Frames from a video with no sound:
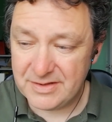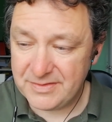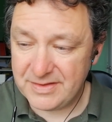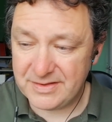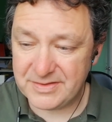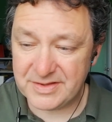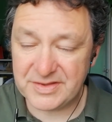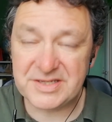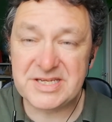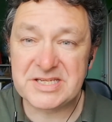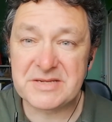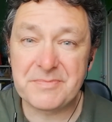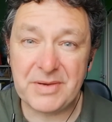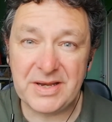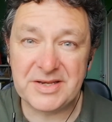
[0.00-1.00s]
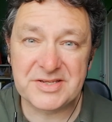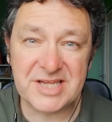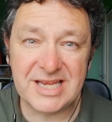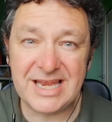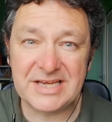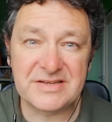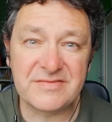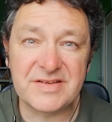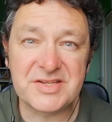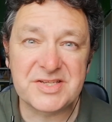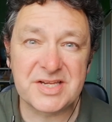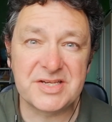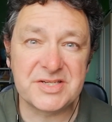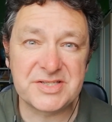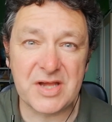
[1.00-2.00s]
the discipline has collectively
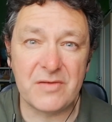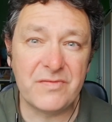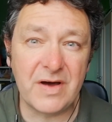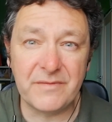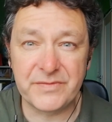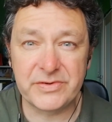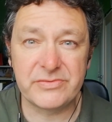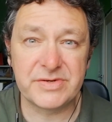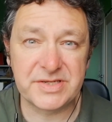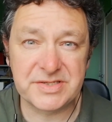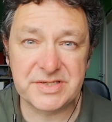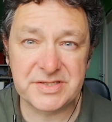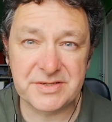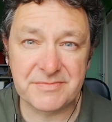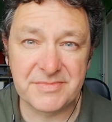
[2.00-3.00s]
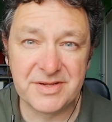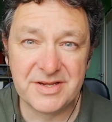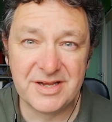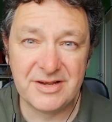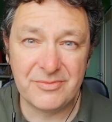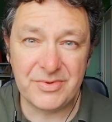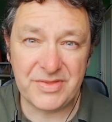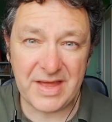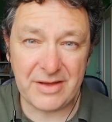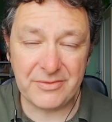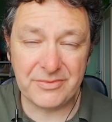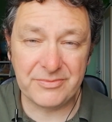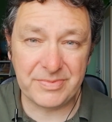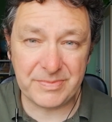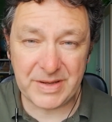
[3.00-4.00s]
set itself up for criticism
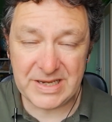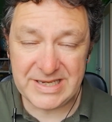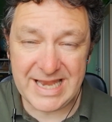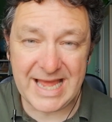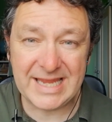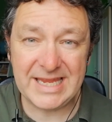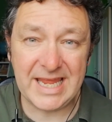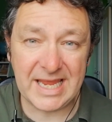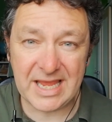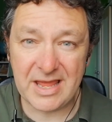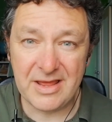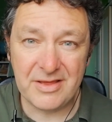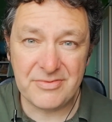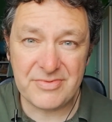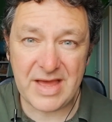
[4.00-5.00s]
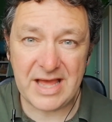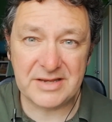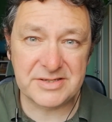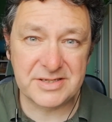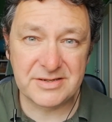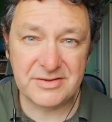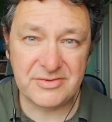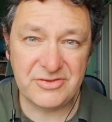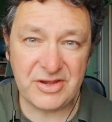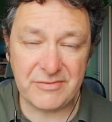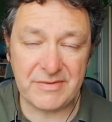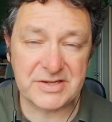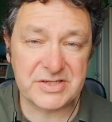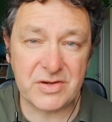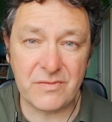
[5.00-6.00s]
by lacking that
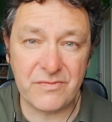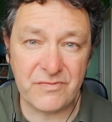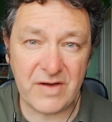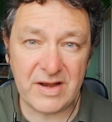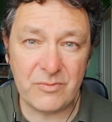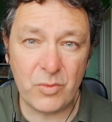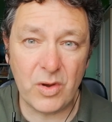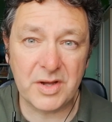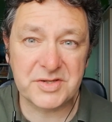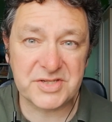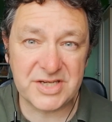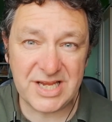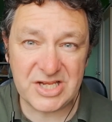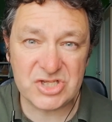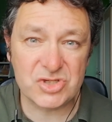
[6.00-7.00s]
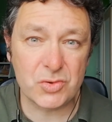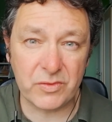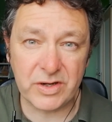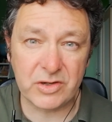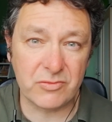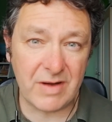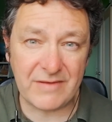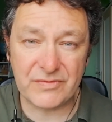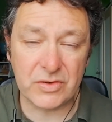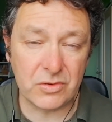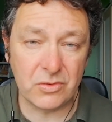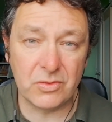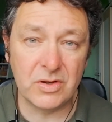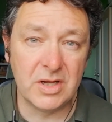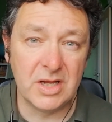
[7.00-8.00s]
theoretical frameworks and
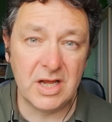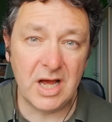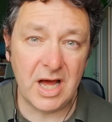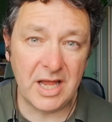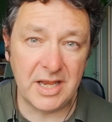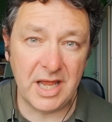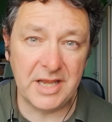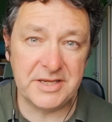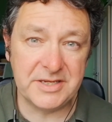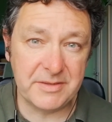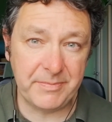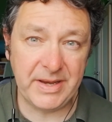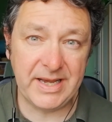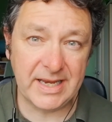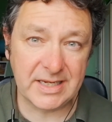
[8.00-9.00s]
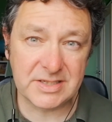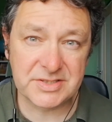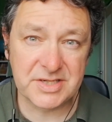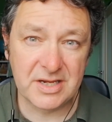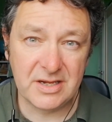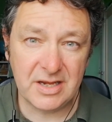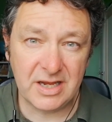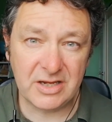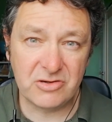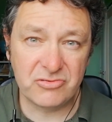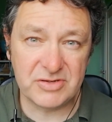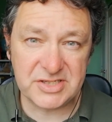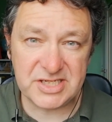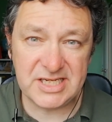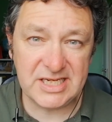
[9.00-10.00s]
historiographical underpinnings,
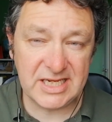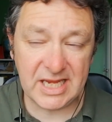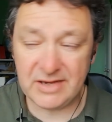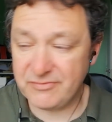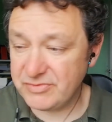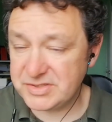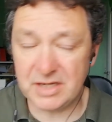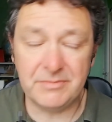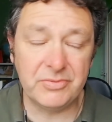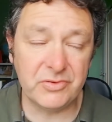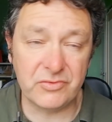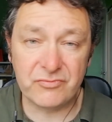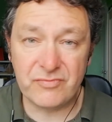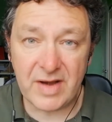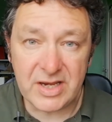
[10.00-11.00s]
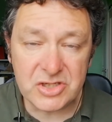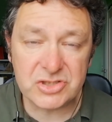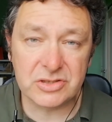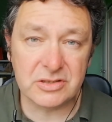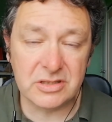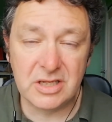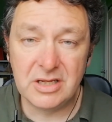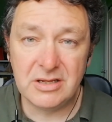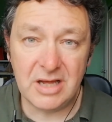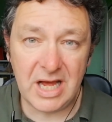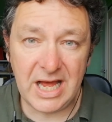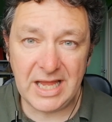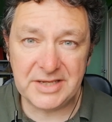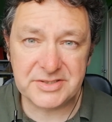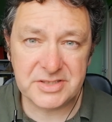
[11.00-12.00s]
critiquing, for example, the racial
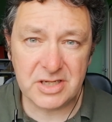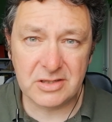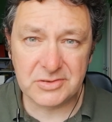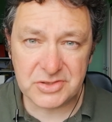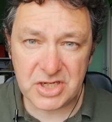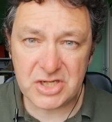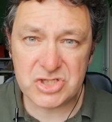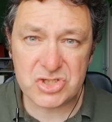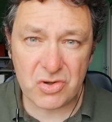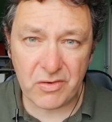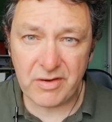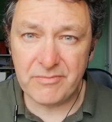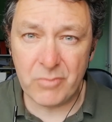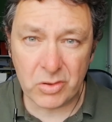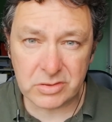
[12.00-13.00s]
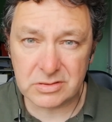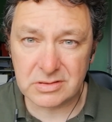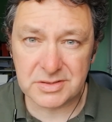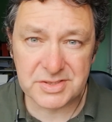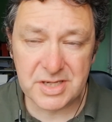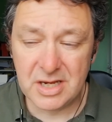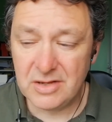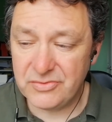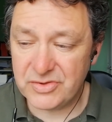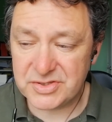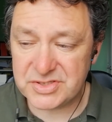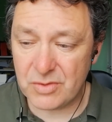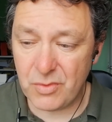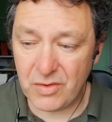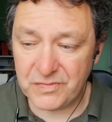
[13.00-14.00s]
and culture historic models that so